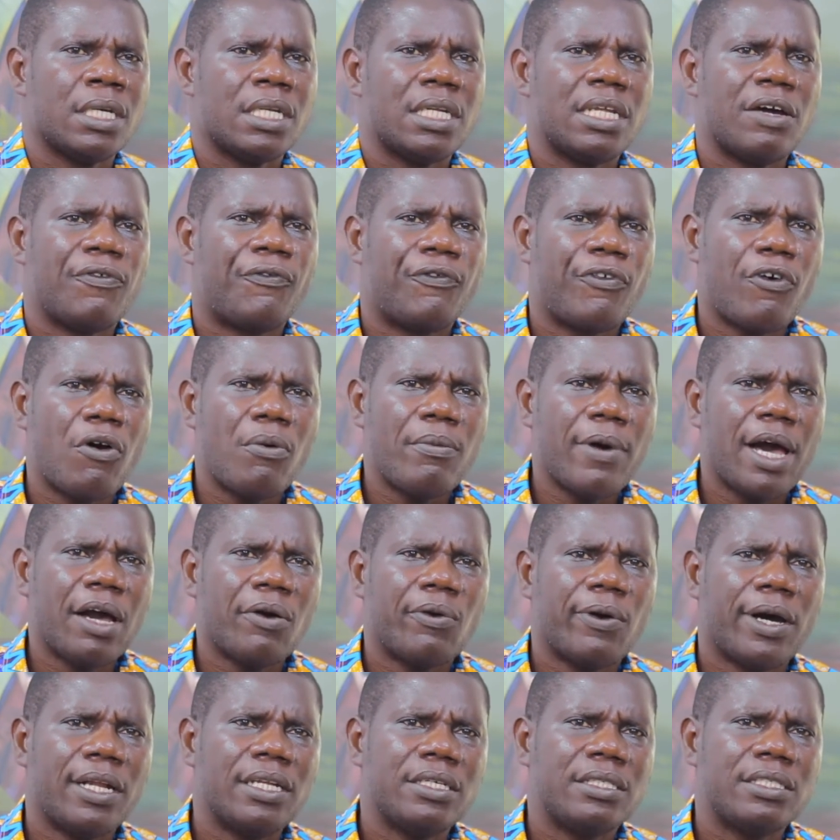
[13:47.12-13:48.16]
The formal
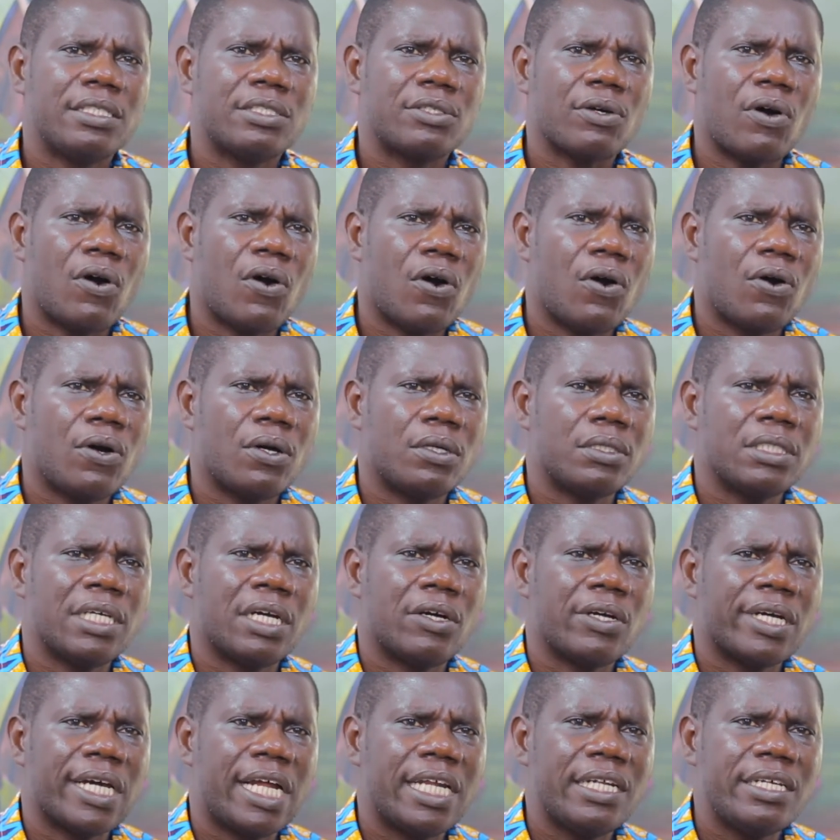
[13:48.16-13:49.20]
qualities, or
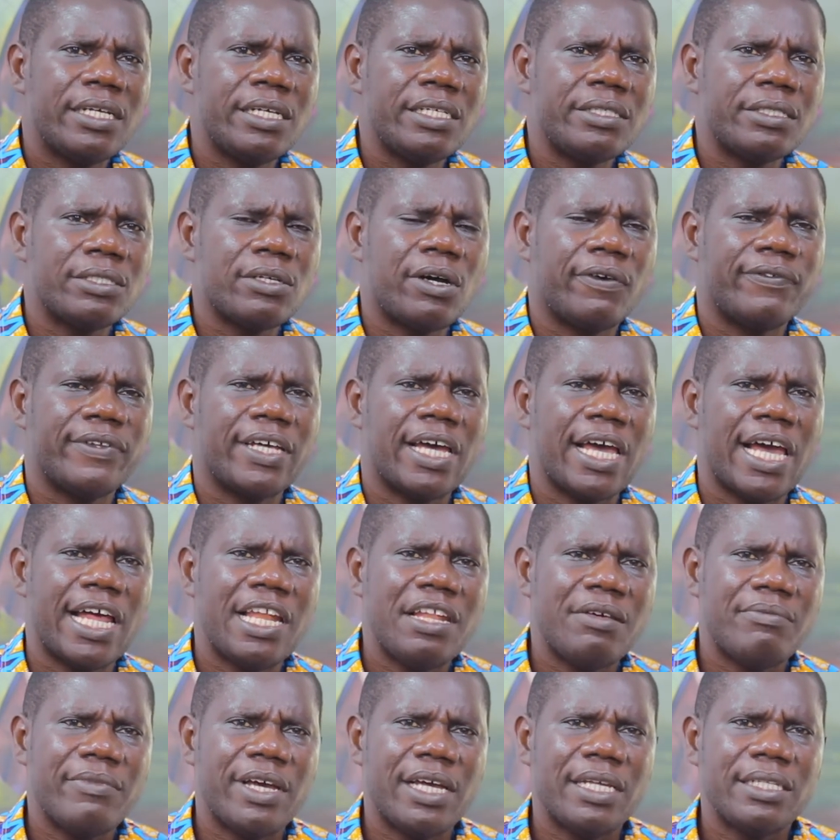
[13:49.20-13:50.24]
the organization of the
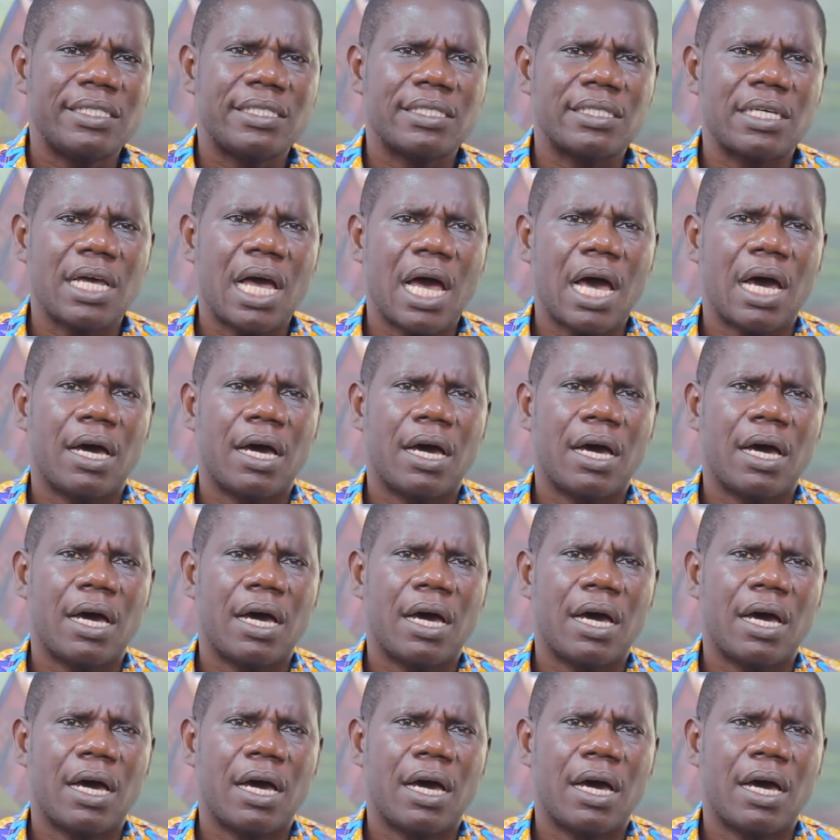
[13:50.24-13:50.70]
elements